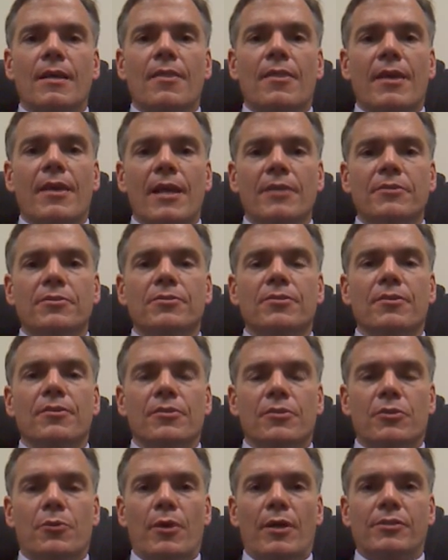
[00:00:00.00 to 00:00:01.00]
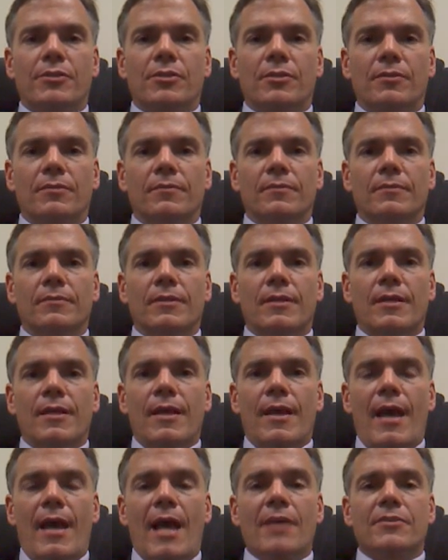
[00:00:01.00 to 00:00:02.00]
The answer to this question,
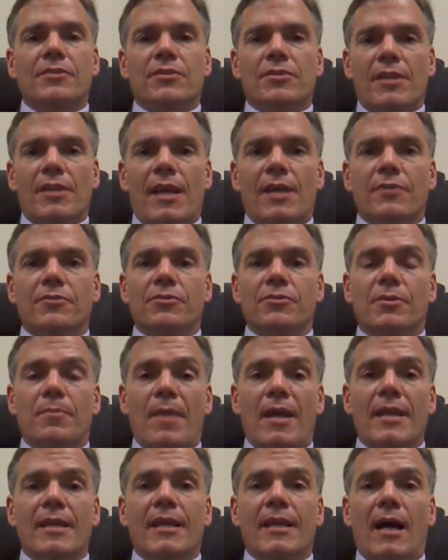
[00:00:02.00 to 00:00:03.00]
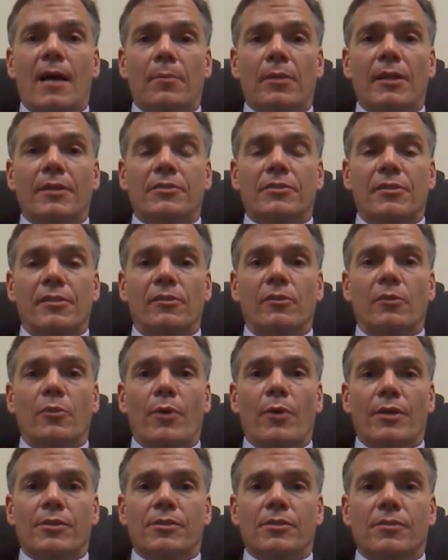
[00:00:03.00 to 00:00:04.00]
as is the answer to many complex legal
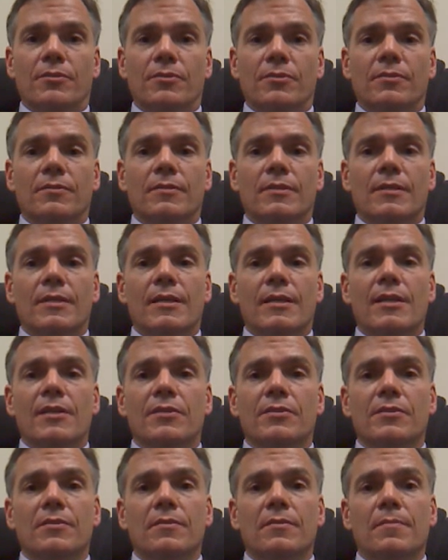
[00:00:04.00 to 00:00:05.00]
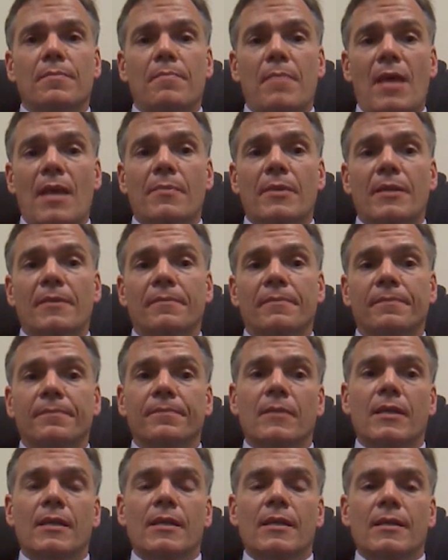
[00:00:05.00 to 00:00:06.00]
questions, is maybe.
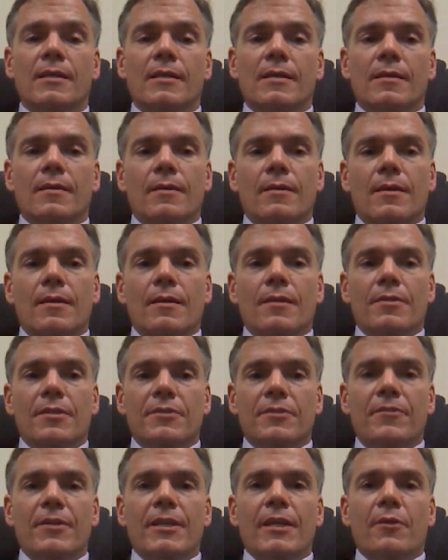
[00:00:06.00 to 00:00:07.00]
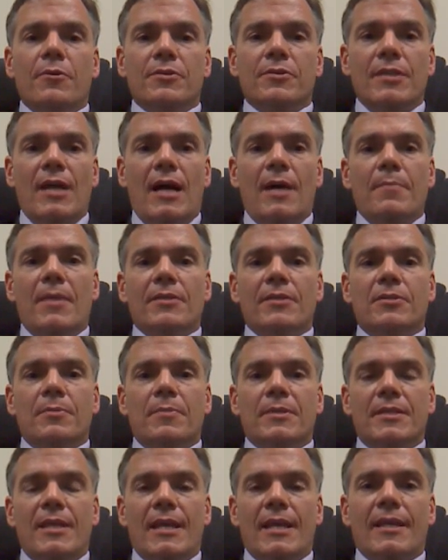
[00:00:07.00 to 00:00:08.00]
This video is not meant to
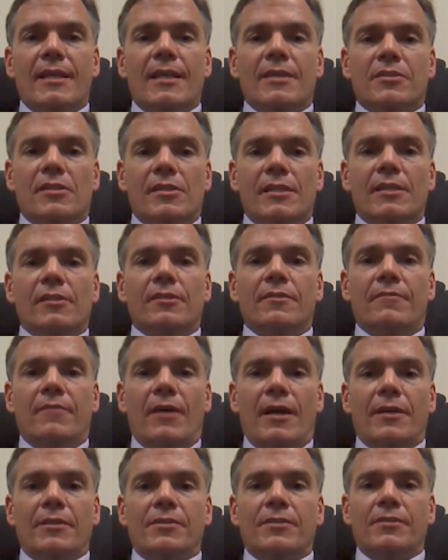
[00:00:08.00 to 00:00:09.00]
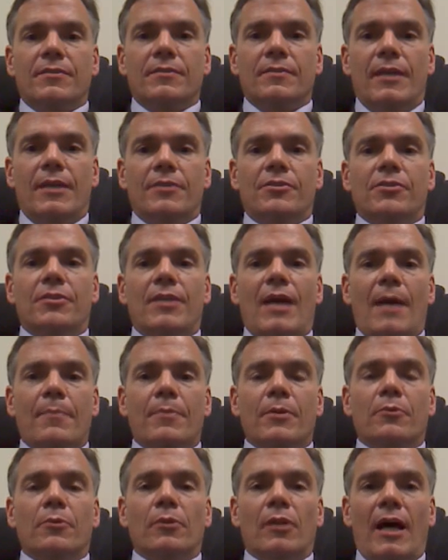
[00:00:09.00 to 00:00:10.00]
be taken as legal advice and should not
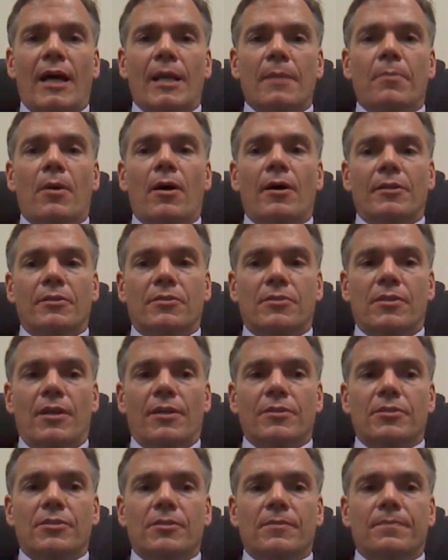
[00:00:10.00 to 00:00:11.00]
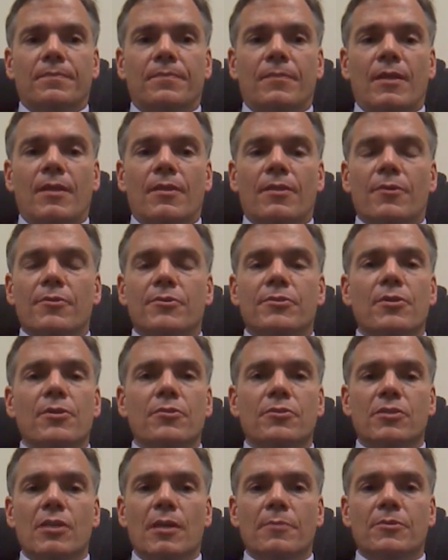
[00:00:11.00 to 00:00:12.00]
be relied upon as such. There is no
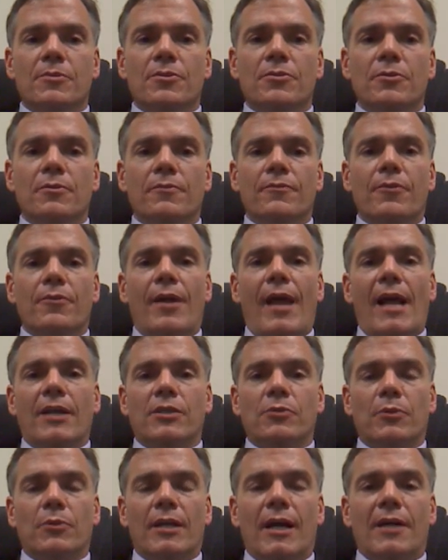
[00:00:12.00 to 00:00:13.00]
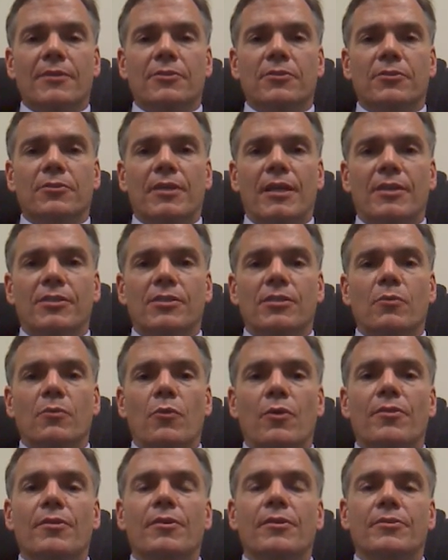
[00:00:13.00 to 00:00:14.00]
substitute for an actual consultation
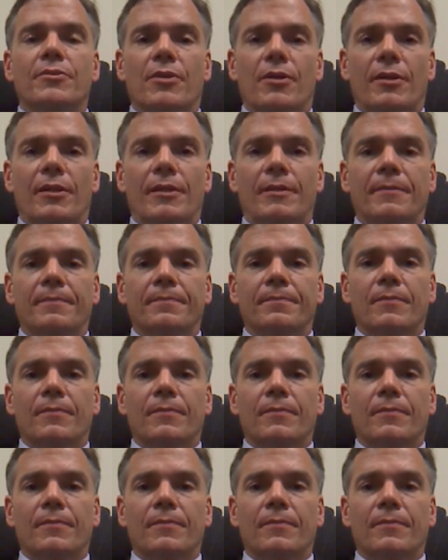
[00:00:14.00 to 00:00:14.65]
with an attorney.